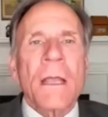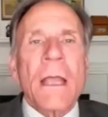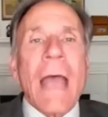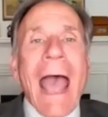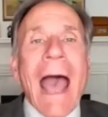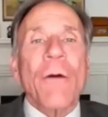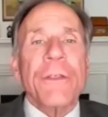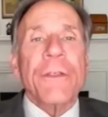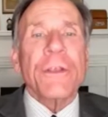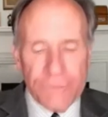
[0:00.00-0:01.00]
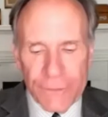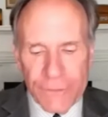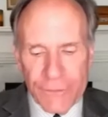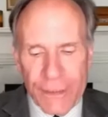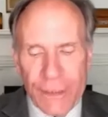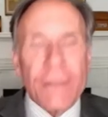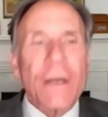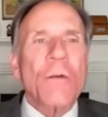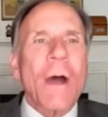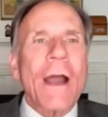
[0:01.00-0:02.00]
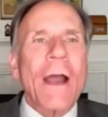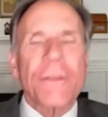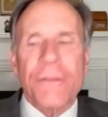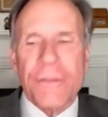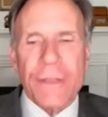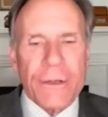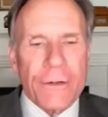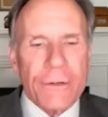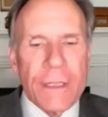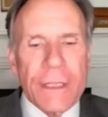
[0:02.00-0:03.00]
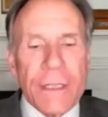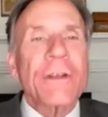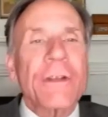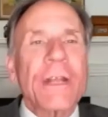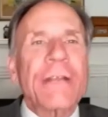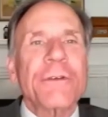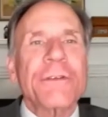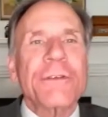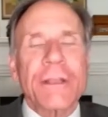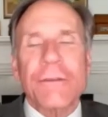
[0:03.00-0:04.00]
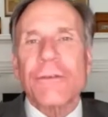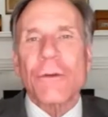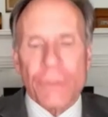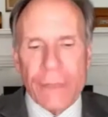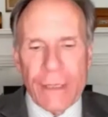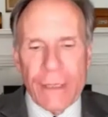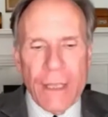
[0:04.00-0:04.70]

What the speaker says: How the university acquired the theater is an interesting story,